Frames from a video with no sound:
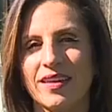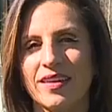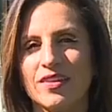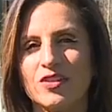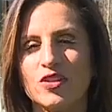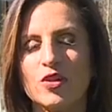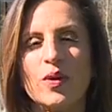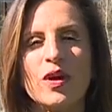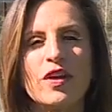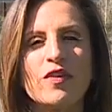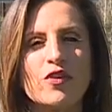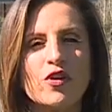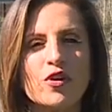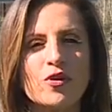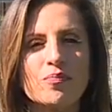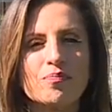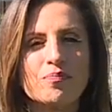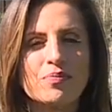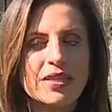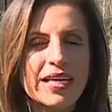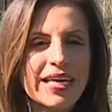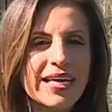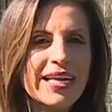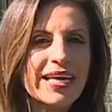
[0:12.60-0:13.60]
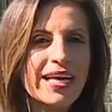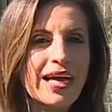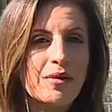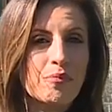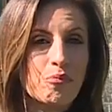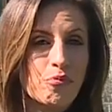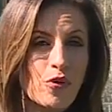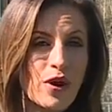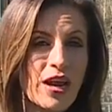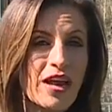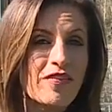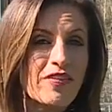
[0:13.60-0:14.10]
So if you're planning on
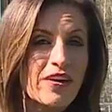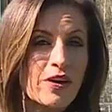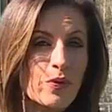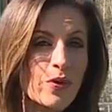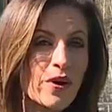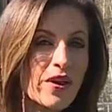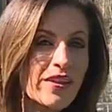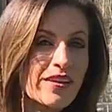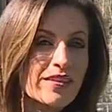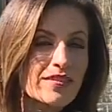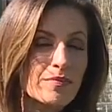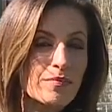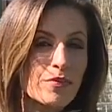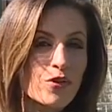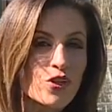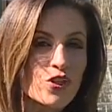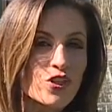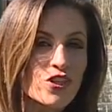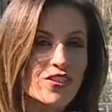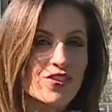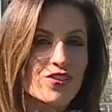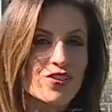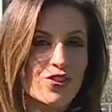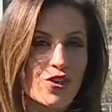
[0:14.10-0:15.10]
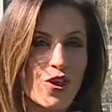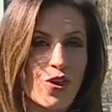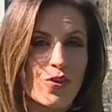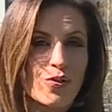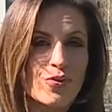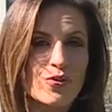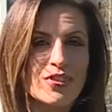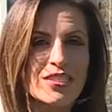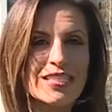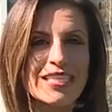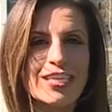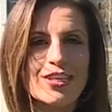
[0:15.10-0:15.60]
braving one of these emergent
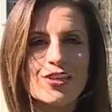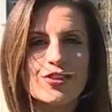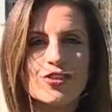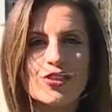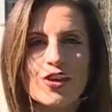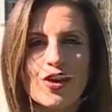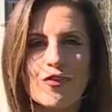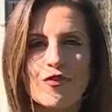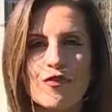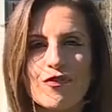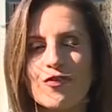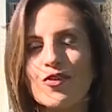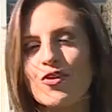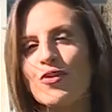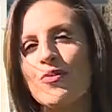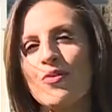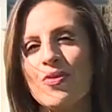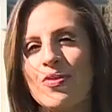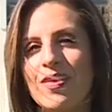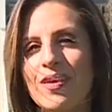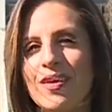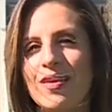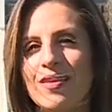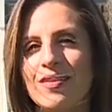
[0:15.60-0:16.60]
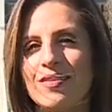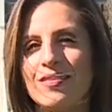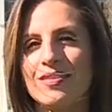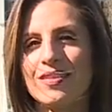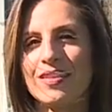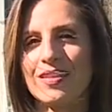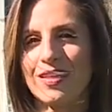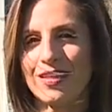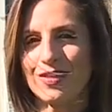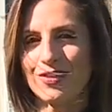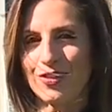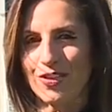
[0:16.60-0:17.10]
zones, here's a few things you
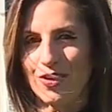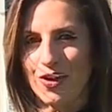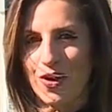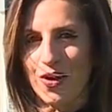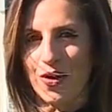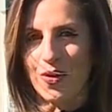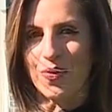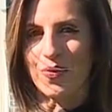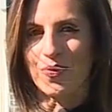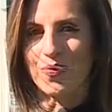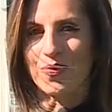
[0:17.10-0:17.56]
need to know.